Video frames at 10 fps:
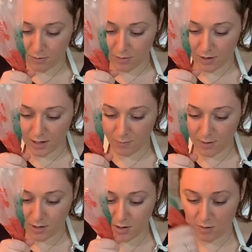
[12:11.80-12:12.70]
And you
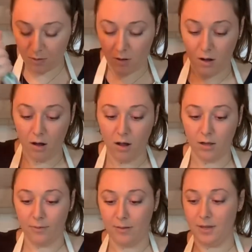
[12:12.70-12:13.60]
wanna go
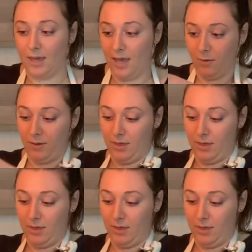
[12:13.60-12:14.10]
all around the cake with